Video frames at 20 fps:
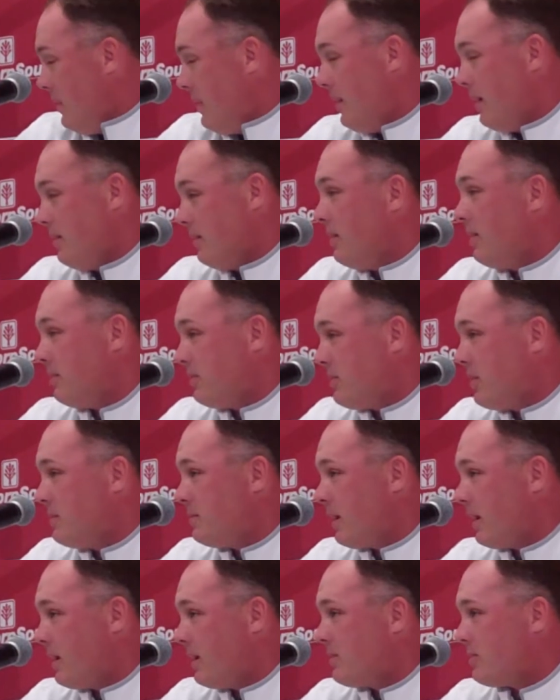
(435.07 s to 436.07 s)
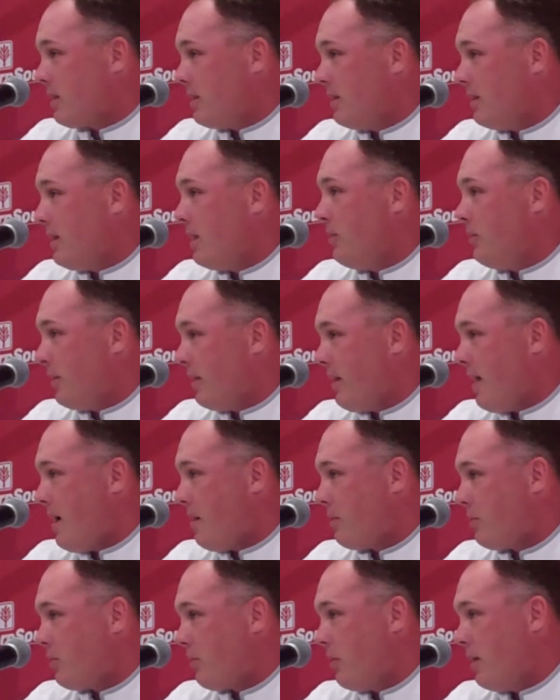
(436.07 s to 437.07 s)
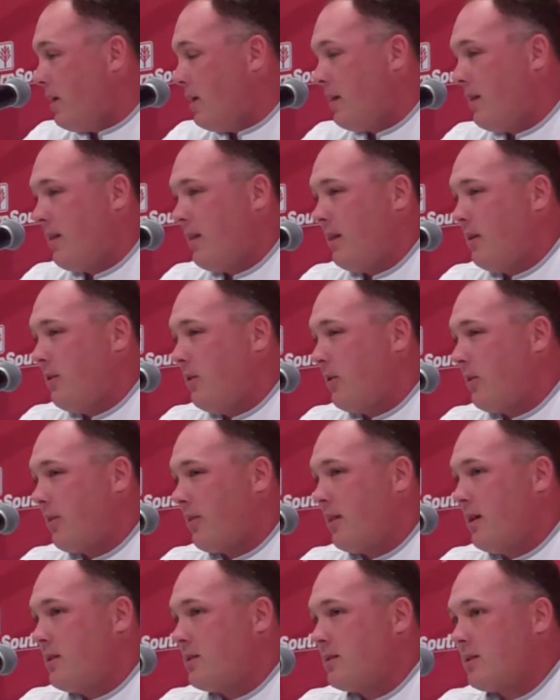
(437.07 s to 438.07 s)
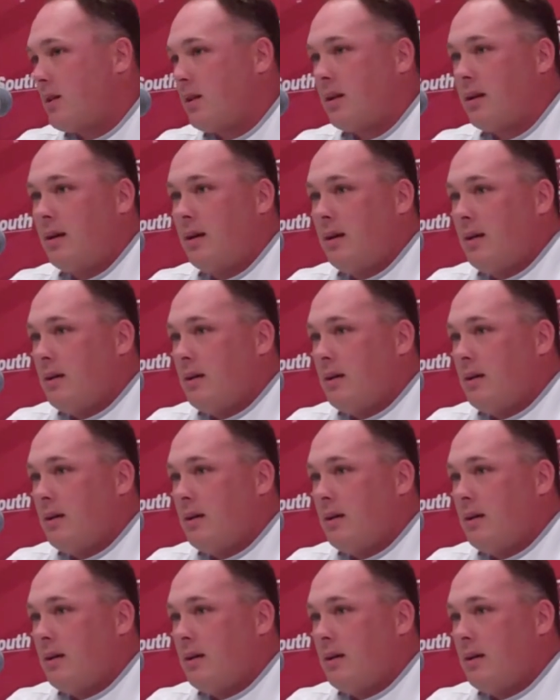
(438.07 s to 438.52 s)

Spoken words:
It seems like it's continuing that trend, and that, you know, the things that